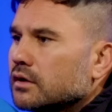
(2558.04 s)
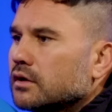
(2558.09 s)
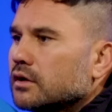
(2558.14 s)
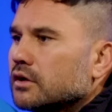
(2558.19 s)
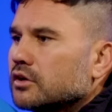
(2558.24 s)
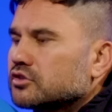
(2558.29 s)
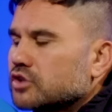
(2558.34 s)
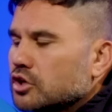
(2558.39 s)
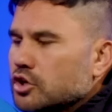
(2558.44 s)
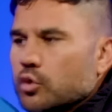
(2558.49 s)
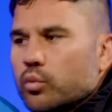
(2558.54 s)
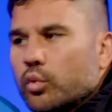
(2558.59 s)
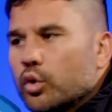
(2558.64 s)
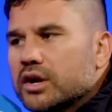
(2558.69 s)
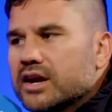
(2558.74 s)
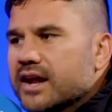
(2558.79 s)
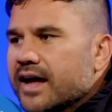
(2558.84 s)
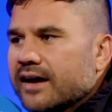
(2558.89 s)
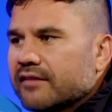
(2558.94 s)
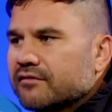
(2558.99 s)
So you
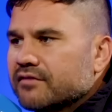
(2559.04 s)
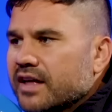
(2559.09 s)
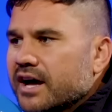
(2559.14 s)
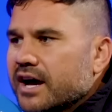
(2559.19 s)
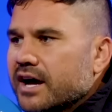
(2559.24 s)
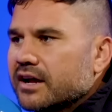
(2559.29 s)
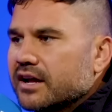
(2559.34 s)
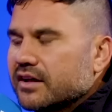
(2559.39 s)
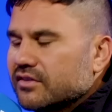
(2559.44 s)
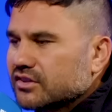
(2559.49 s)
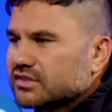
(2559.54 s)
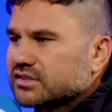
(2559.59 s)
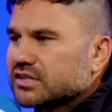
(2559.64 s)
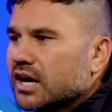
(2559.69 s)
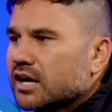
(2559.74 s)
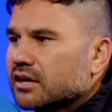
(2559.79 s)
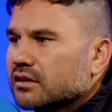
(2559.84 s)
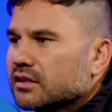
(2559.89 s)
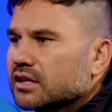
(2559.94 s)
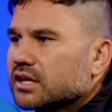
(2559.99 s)
wouldn't have that. At the
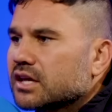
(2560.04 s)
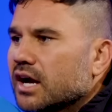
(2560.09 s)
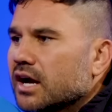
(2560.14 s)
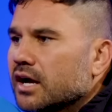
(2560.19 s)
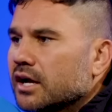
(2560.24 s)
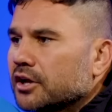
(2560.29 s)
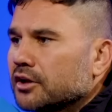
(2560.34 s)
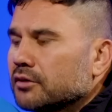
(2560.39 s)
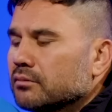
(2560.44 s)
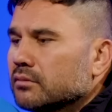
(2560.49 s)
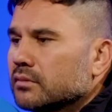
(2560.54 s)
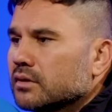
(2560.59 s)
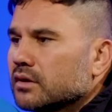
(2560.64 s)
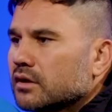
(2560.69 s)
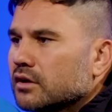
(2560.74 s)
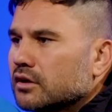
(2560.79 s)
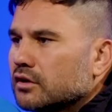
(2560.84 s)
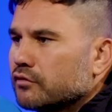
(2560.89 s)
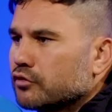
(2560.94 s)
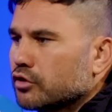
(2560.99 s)
start of the game,
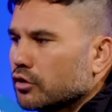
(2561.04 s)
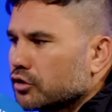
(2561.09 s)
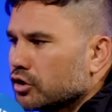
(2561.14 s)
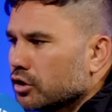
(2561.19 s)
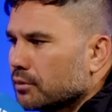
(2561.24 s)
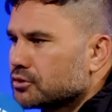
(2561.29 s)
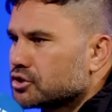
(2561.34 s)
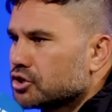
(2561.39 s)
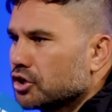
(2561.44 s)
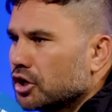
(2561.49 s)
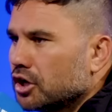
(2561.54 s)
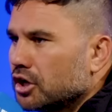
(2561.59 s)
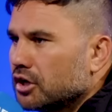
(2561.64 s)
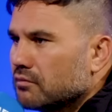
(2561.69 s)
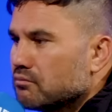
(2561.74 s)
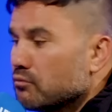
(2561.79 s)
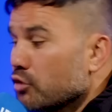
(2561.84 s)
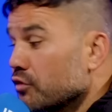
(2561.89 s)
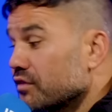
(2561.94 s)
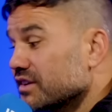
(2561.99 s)
you've got the opportunity
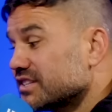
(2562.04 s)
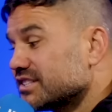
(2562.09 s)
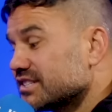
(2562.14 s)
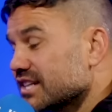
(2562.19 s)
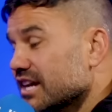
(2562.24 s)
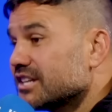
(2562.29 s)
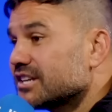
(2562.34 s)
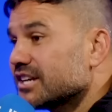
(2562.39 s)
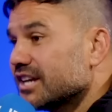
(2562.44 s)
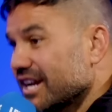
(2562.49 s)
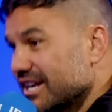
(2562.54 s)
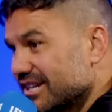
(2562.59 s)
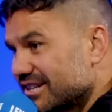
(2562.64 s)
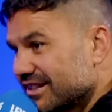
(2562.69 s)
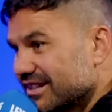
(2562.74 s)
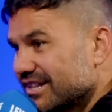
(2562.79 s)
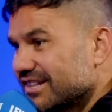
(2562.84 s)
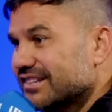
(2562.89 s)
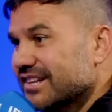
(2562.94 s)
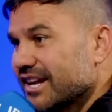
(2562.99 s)
to move a centre into
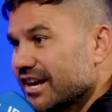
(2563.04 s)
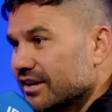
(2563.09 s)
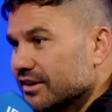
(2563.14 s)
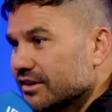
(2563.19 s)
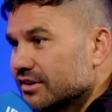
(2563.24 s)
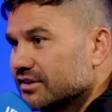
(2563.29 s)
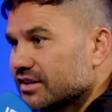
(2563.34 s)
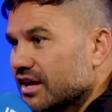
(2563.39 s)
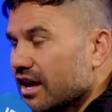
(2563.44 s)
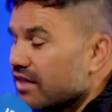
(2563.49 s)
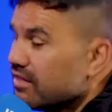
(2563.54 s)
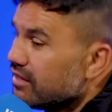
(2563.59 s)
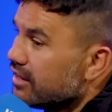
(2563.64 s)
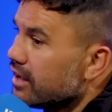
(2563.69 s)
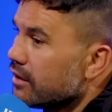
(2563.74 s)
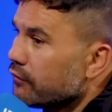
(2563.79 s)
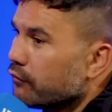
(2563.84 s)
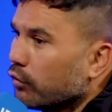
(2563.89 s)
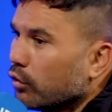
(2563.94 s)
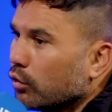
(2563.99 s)
the centres and
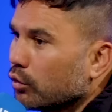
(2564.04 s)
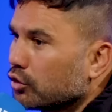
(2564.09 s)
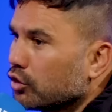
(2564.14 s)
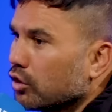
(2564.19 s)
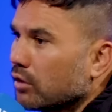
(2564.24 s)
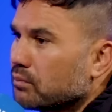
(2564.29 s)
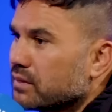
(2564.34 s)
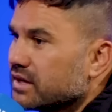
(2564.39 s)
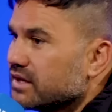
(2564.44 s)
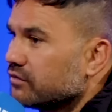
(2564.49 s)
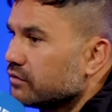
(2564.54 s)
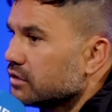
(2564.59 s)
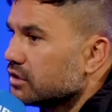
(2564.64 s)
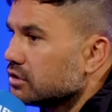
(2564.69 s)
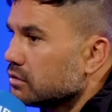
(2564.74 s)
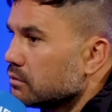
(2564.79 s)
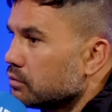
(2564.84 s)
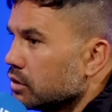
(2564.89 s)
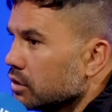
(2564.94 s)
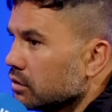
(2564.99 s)
therefore not be
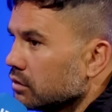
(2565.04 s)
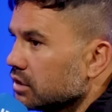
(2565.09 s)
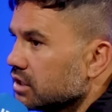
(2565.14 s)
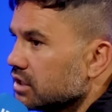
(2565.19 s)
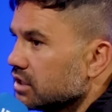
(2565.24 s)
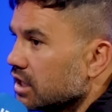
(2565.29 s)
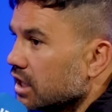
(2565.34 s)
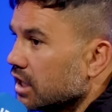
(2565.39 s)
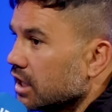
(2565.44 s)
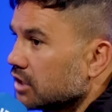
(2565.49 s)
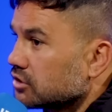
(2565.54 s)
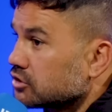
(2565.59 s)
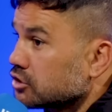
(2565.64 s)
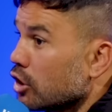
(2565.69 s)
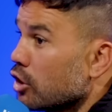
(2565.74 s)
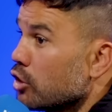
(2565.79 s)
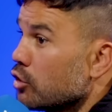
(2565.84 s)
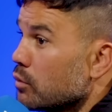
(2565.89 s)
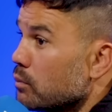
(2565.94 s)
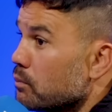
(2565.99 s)
purely
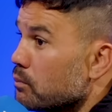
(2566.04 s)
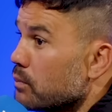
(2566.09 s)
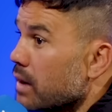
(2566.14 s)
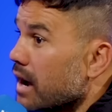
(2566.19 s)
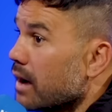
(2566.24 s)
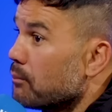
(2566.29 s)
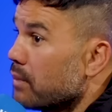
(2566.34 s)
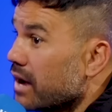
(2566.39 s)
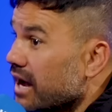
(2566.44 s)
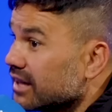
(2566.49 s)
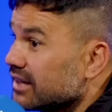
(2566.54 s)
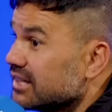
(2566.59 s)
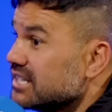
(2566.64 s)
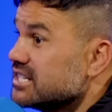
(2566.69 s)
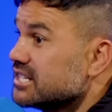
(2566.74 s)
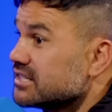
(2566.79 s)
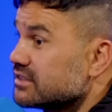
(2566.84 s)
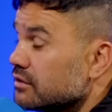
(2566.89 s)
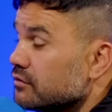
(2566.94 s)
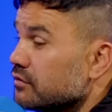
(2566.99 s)
badly
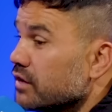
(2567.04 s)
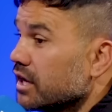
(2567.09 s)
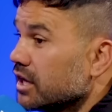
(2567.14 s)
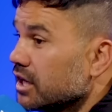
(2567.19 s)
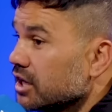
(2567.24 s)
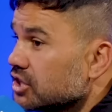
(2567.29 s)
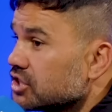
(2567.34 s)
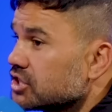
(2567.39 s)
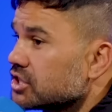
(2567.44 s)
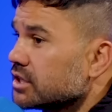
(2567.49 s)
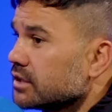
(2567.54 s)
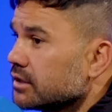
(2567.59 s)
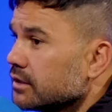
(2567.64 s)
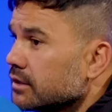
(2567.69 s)
disadvantaged.